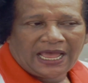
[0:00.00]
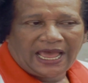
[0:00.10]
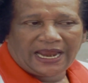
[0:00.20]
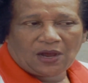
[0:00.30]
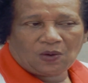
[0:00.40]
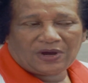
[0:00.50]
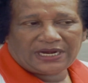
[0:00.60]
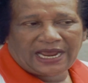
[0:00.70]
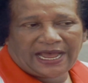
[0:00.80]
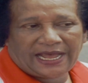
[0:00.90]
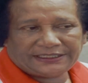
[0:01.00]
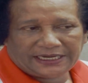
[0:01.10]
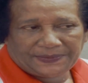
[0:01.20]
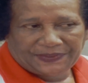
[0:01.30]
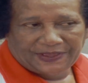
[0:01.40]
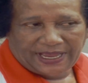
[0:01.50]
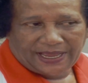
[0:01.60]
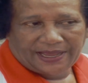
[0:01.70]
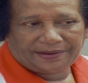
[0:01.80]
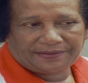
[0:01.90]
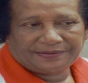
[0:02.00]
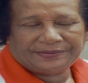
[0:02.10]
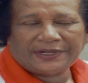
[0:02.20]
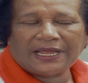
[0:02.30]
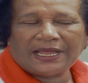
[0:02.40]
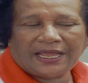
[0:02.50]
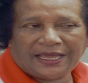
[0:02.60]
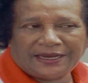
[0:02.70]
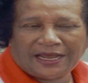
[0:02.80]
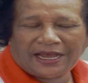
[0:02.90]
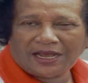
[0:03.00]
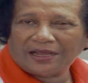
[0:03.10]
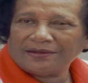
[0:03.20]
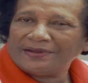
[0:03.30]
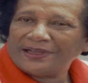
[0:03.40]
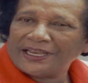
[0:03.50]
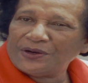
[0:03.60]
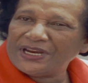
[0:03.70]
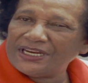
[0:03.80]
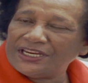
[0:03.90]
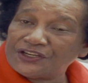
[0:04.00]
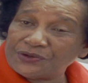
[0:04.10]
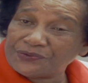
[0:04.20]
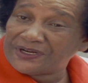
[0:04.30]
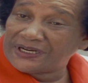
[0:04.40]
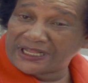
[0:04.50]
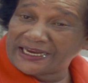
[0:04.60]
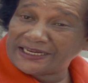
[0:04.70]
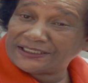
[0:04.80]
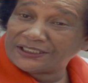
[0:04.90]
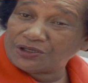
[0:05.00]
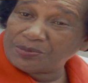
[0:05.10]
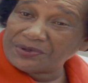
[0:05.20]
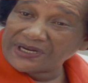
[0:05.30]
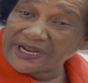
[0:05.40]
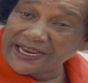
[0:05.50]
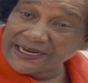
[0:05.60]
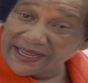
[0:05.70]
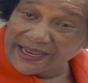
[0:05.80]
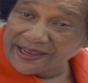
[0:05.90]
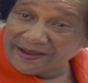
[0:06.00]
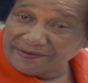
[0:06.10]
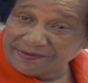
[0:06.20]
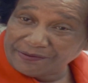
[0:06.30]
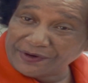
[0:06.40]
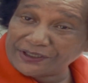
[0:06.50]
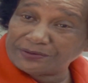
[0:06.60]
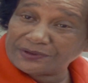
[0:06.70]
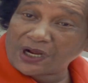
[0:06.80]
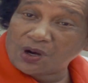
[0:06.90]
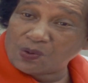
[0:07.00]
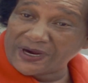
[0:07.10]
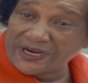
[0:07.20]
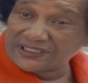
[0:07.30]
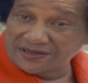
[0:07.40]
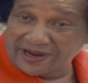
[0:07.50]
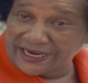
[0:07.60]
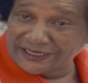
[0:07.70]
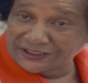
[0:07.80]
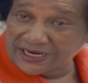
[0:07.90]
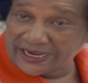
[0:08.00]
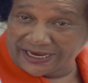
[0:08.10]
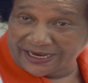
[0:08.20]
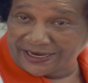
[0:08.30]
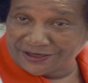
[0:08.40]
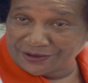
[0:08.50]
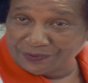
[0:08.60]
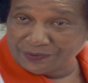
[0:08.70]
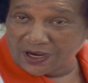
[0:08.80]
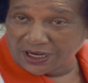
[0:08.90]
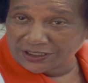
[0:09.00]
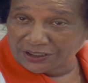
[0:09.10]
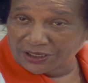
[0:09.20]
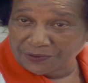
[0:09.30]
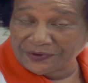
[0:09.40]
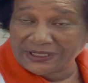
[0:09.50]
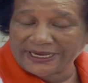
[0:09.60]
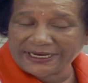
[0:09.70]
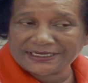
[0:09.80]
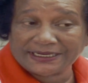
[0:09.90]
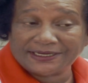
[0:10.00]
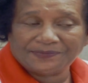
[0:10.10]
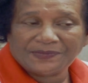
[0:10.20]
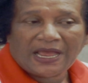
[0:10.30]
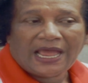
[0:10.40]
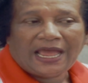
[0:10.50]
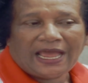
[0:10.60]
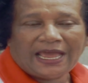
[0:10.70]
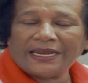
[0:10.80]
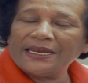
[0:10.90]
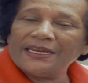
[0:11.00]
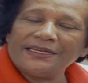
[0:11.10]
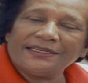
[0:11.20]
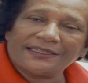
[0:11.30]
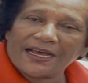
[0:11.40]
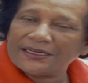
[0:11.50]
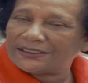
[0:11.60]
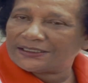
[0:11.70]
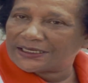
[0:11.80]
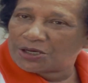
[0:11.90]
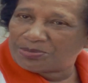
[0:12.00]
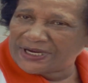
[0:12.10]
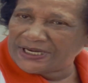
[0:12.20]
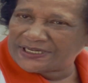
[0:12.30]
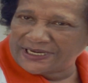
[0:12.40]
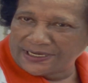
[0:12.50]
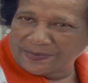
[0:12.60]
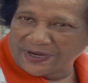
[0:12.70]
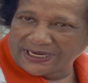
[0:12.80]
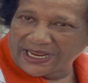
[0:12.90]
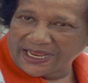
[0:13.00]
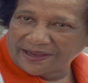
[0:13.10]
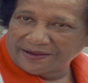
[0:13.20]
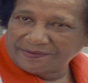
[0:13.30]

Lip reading: And I won the high jump there. And he needed 2 relays. So he put A there, which was always a national AAU relay team. And then he decided to stick a B team in there.